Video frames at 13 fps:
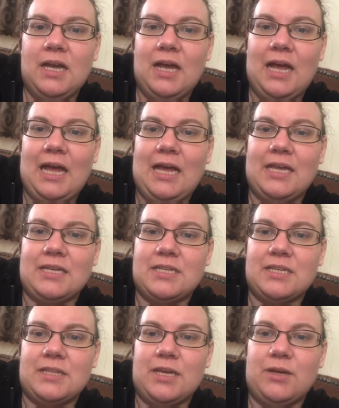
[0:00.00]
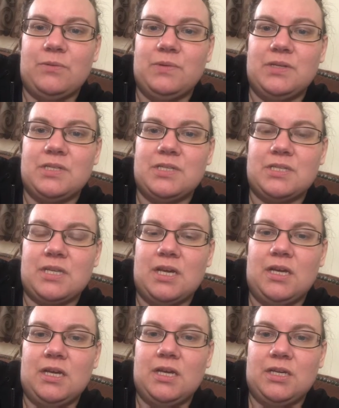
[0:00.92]
and there was
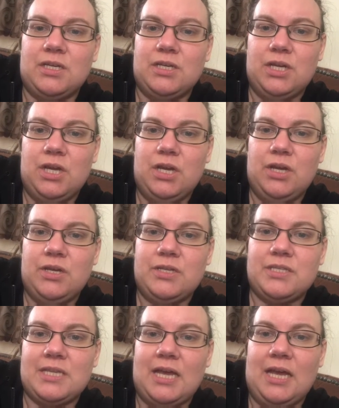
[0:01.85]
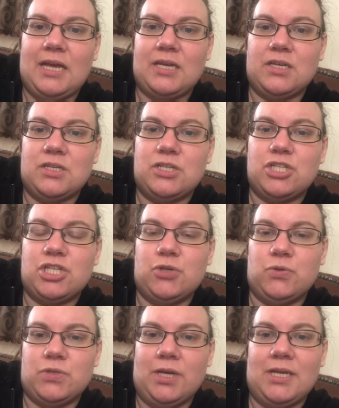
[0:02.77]
a nurse and she
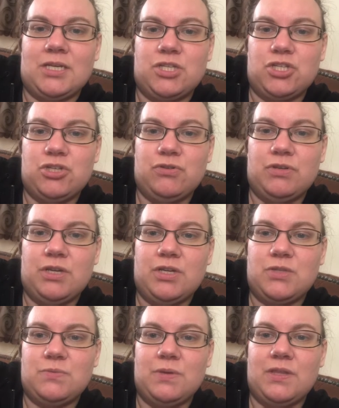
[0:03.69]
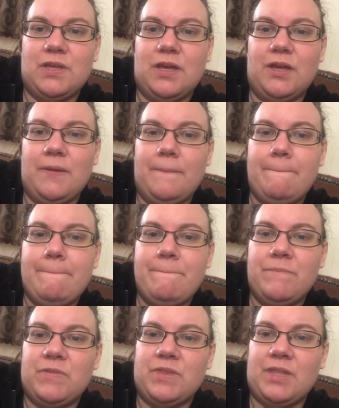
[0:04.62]
also had a student nurse with her.
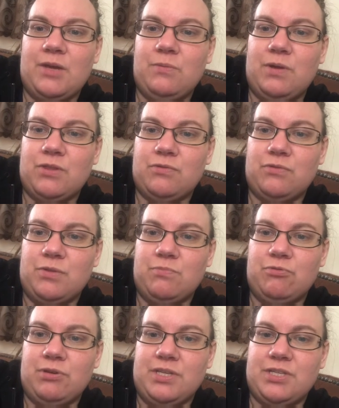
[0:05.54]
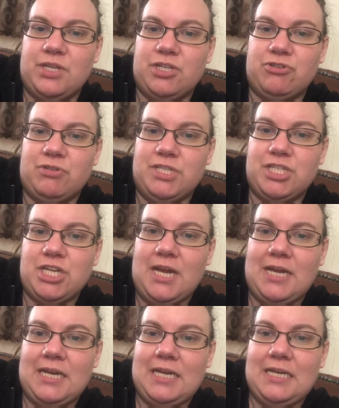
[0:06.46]
They went through the pre-surgery
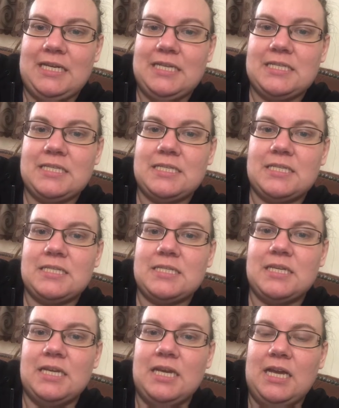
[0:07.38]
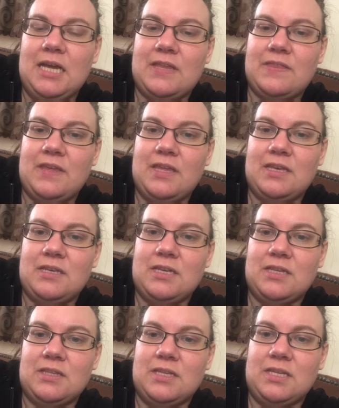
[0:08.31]
checklist.
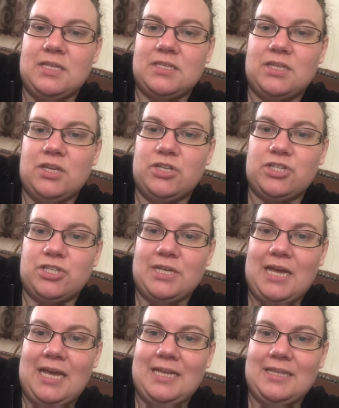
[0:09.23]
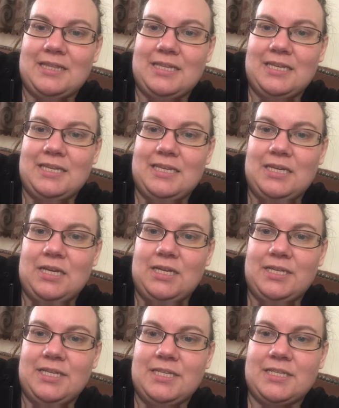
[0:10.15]
Then the surgeon and the
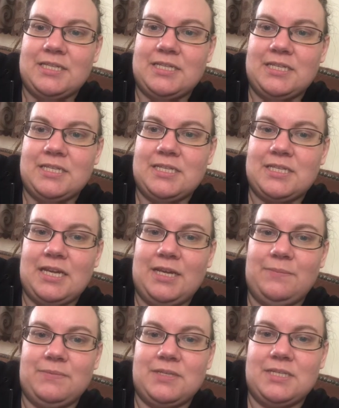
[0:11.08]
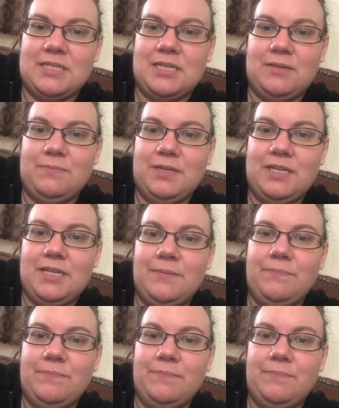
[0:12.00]
anaesthetist came to see me.